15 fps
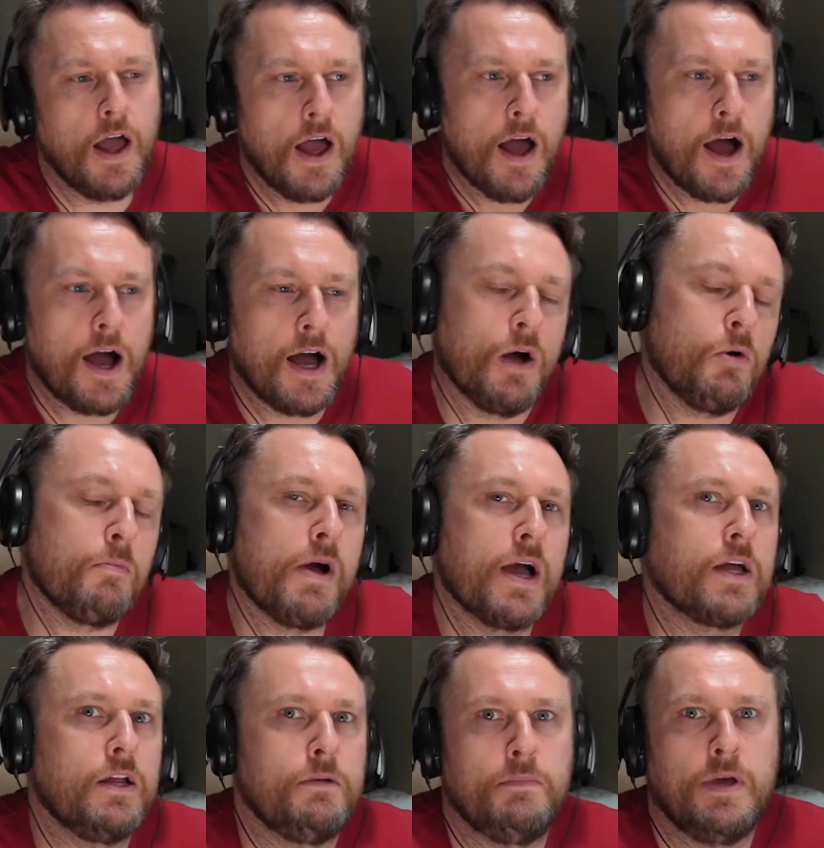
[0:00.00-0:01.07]
How am I
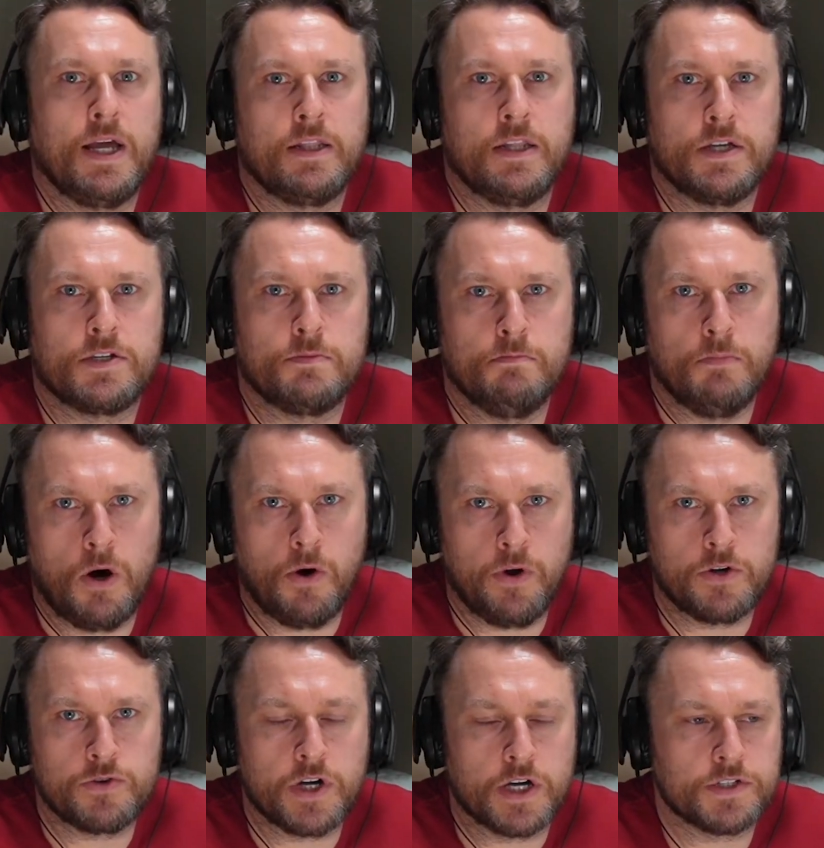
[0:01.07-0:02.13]
going to make this more
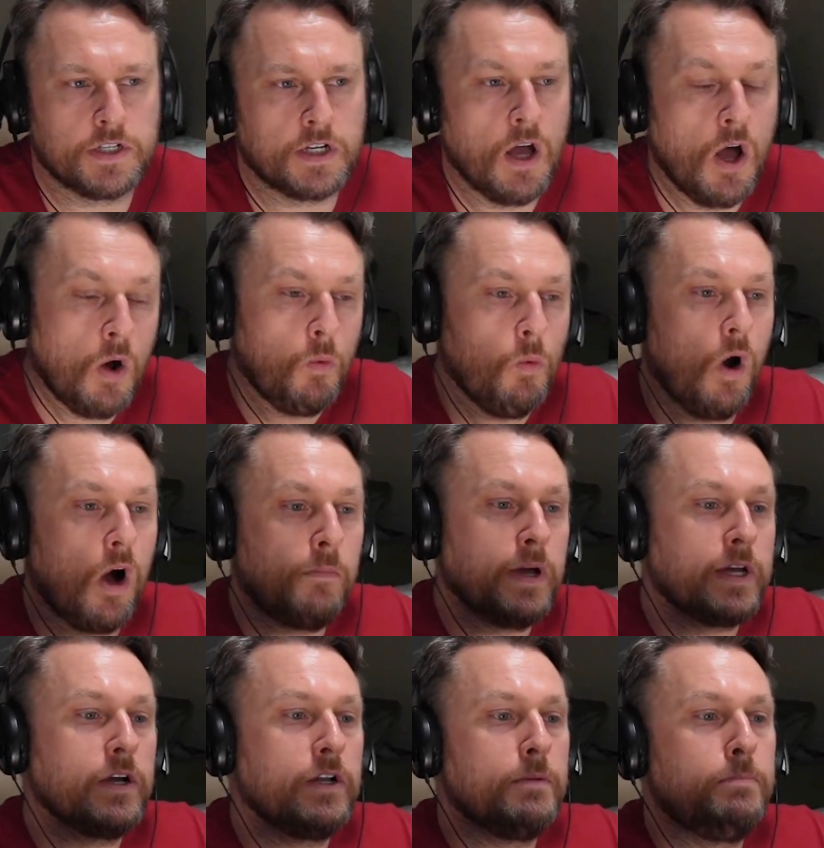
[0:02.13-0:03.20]
interesting? What am
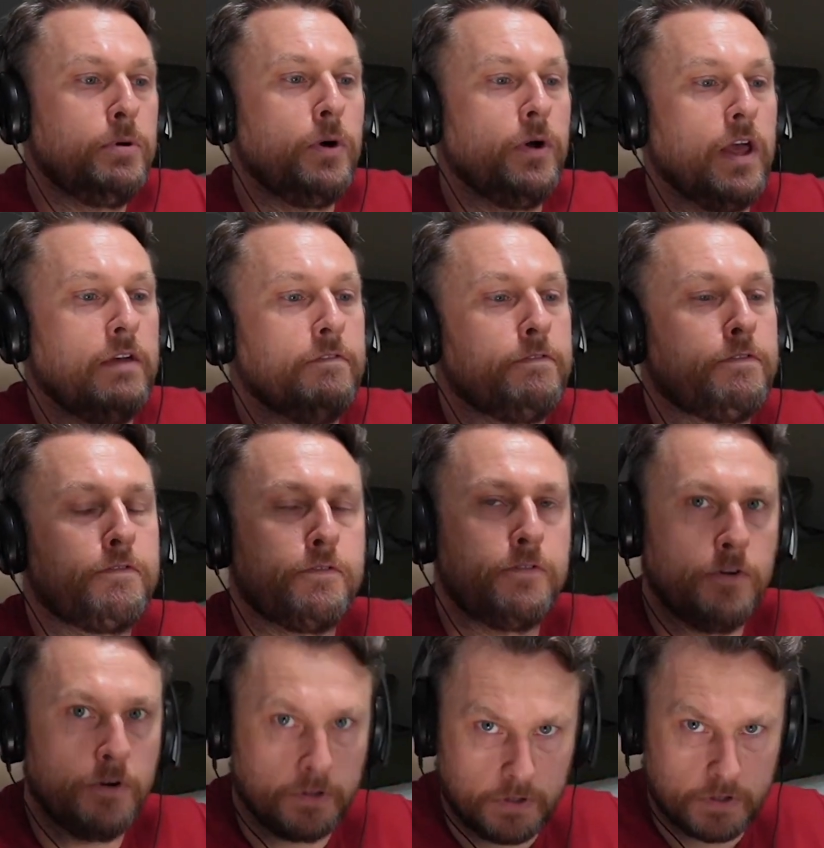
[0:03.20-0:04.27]
I going to put in
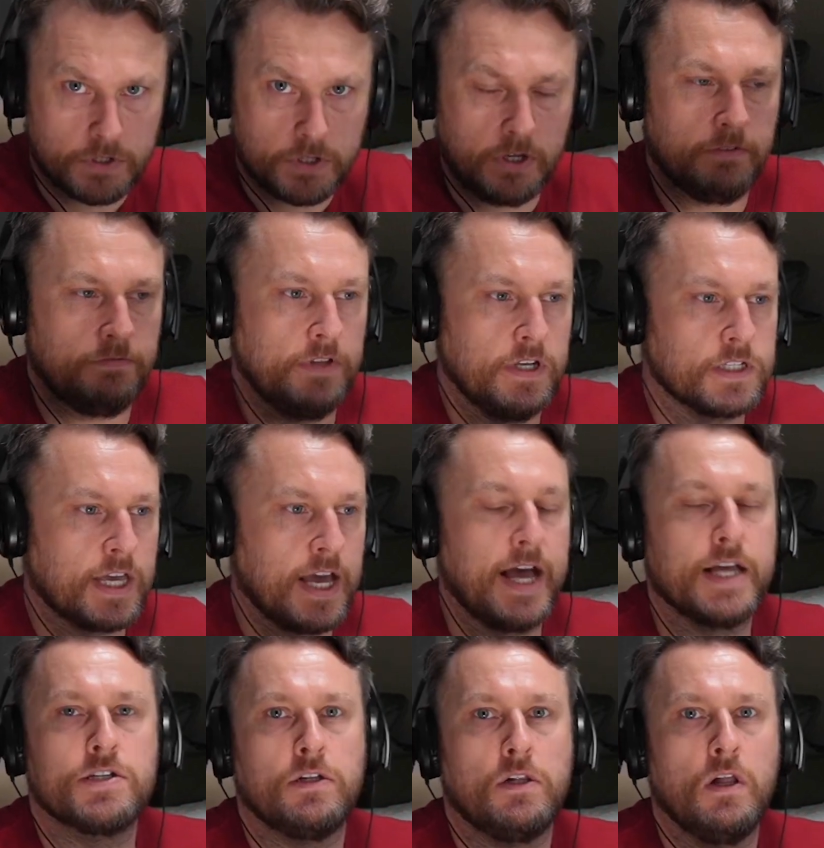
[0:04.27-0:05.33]
front of this
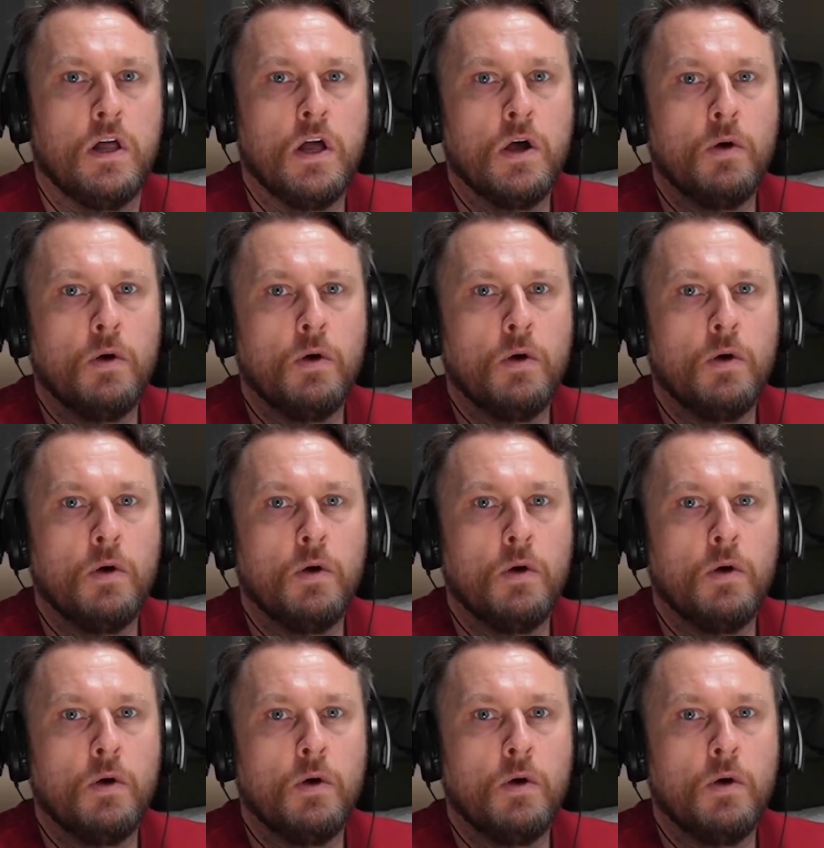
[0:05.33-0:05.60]
castle?